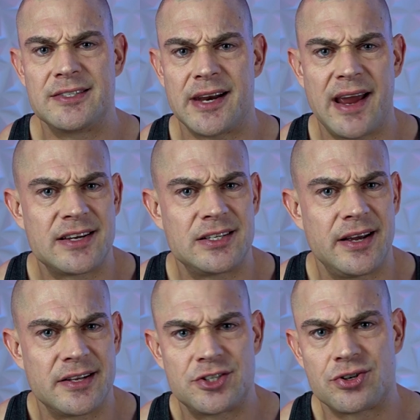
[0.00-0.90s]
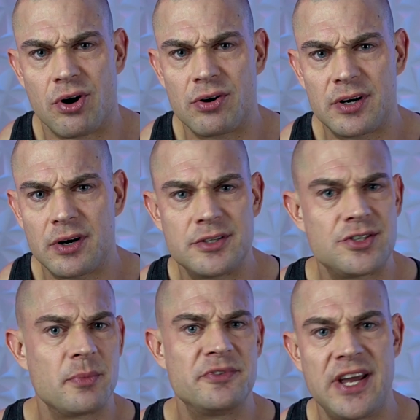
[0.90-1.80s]
is that I actually got stronger on
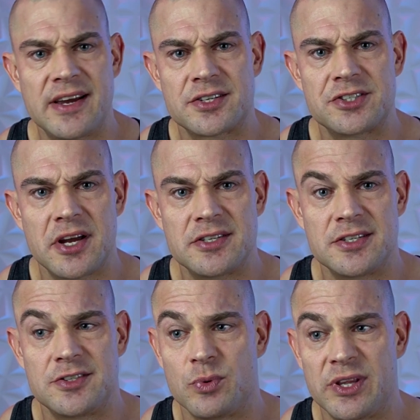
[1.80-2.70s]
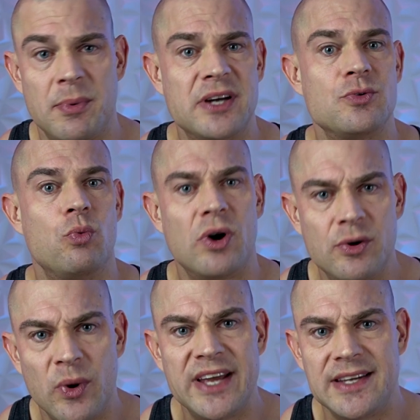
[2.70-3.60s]
some of the exercises with about
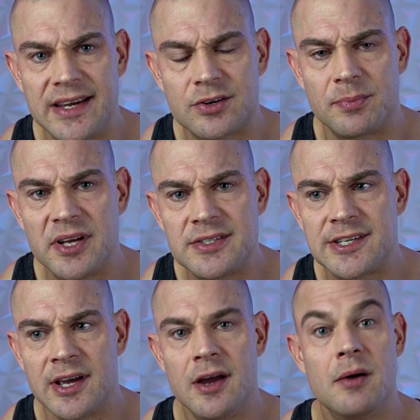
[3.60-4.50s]
1 weight increment,